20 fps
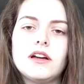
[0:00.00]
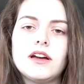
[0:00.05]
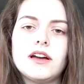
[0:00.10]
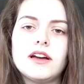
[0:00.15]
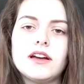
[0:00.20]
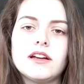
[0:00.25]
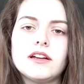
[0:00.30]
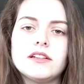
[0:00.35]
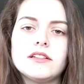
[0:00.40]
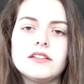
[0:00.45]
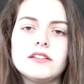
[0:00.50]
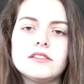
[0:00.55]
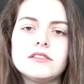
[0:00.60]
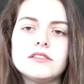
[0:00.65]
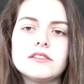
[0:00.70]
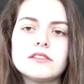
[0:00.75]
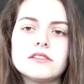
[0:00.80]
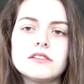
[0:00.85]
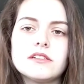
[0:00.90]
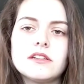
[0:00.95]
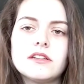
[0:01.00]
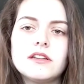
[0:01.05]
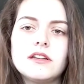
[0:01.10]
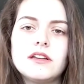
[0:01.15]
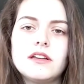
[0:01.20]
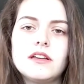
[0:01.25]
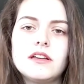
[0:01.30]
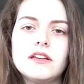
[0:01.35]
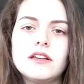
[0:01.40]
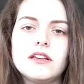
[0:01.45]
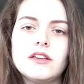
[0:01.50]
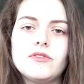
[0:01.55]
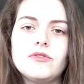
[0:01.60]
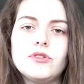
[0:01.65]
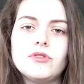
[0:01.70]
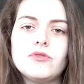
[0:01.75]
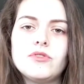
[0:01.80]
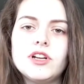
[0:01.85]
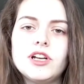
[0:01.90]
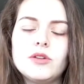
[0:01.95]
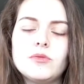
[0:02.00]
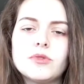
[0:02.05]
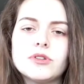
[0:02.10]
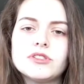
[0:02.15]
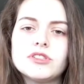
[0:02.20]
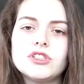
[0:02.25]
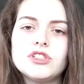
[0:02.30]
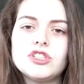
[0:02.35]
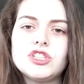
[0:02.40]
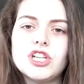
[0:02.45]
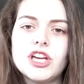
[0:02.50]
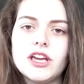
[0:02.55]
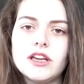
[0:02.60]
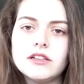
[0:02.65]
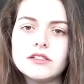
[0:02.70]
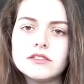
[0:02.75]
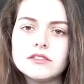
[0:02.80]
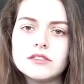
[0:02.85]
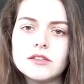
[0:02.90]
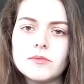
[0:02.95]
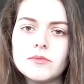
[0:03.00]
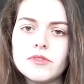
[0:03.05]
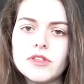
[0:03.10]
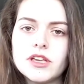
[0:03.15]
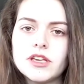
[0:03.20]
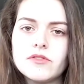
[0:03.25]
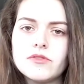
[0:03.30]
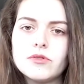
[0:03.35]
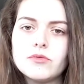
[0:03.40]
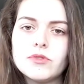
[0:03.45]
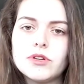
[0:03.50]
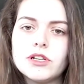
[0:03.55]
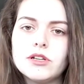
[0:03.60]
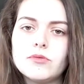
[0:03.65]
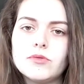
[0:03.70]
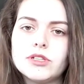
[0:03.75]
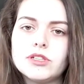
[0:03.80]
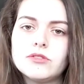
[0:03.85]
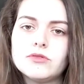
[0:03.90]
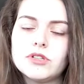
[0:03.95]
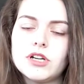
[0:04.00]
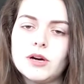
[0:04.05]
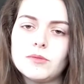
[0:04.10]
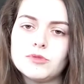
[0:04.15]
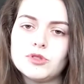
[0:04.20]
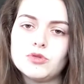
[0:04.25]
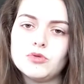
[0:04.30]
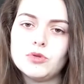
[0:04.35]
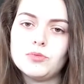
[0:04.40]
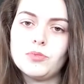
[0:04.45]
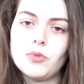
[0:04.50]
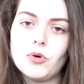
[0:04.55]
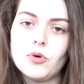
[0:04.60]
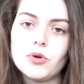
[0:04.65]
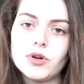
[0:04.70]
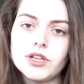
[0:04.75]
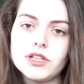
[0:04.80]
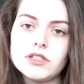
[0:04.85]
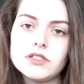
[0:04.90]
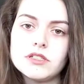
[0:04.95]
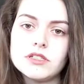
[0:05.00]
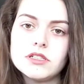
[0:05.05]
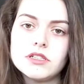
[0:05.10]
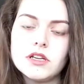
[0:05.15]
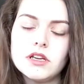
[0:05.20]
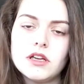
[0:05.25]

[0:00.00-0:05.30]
And if you really want to change something, if you really want to come to a point